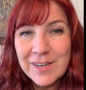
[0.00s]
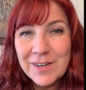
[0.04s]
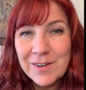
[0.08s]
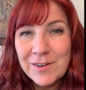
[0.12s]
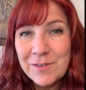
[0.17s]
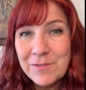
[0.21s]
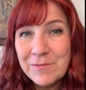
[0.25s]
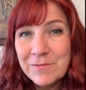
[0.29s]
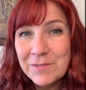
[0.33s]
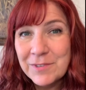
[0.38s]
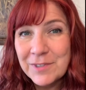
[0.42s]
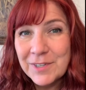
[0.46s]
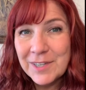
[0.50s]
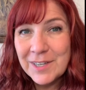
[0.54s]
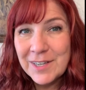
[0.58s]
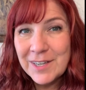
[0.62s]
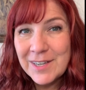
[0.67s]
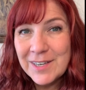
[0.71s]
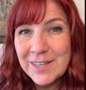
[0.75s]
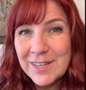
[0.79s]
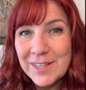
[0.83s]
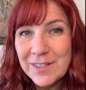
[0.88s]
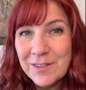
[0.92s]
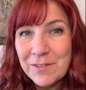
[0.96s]
hopefully
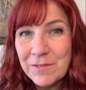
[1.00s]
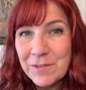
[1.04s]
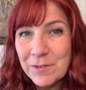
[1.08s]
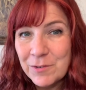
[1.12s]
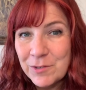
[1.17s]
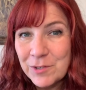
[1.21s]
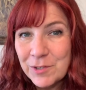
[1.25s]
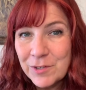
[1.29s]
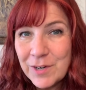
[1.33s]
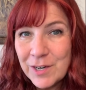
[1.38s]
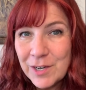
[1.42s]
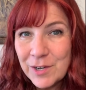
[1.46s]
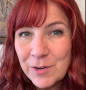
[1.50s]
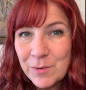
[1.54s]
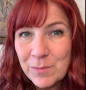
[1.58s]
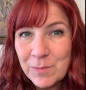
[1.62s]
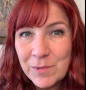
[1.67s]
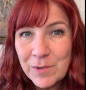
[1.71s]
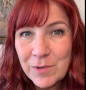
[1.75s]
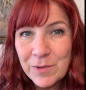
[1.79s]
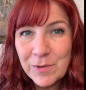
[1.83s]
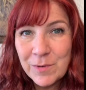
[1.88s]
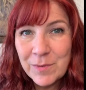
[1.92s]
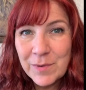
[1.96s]
in the future, I hope
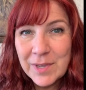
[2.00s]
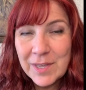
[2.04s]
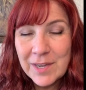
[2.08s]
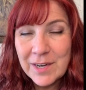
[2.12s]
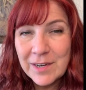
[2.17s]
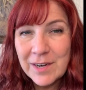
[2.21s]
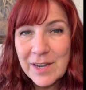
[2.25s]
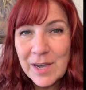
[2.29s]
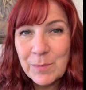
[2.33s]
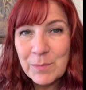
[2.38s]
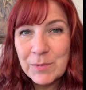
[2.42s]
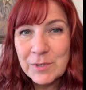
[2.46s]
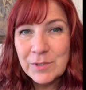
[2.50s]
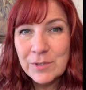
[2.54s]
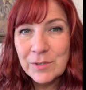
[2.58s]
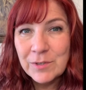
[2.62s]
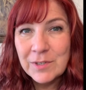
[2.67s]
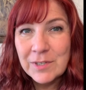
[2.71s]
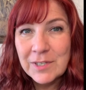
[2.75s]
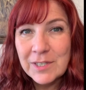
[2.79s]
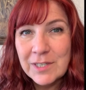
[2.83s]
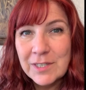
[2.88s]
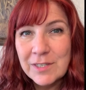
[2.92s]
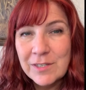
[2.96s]
you get an
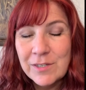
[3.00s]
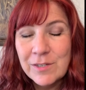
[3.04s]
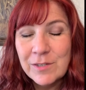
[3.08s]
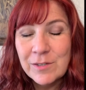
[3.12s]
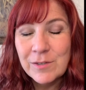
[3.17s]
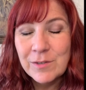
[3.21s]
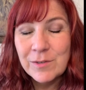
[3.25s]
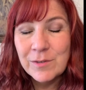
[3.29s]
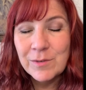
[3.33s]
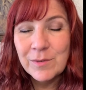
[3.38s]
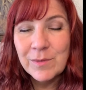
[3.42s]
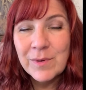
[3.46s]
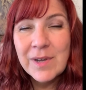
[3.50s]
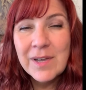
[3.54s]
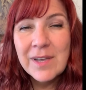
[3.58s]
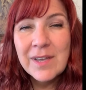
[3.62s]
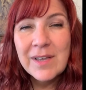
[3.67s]
opportunity to